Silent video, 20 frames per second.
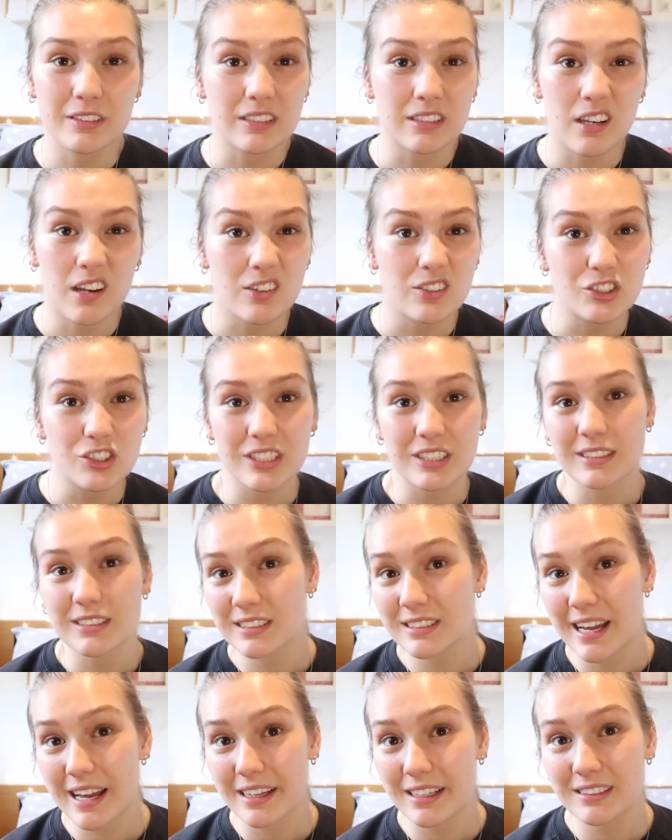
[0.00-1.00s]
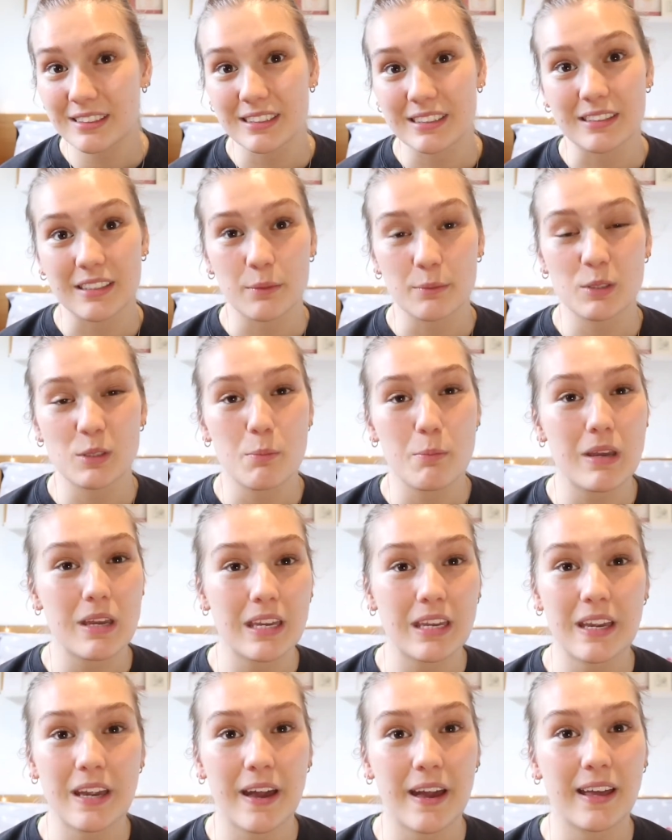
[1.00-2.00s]
lunch and snacks is up to
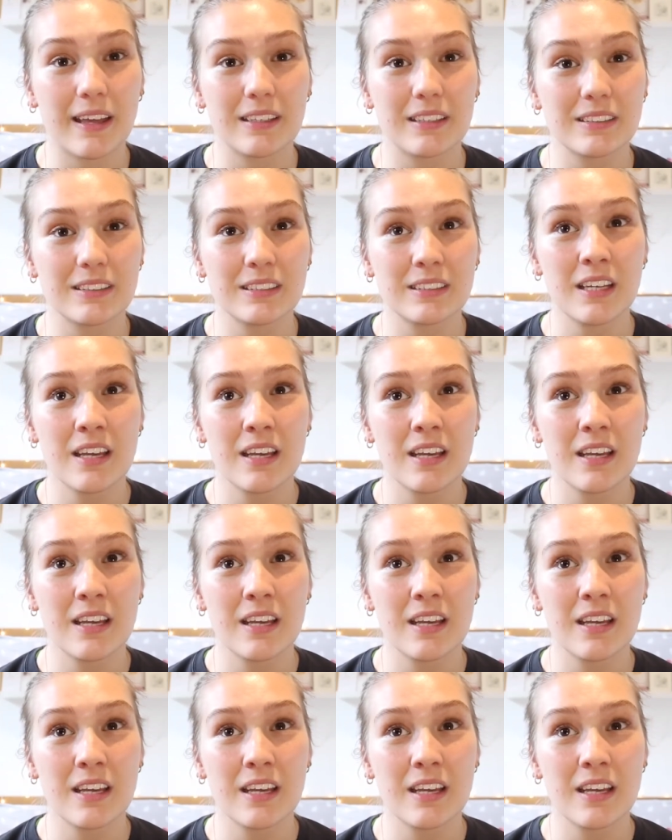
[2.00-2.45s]
me and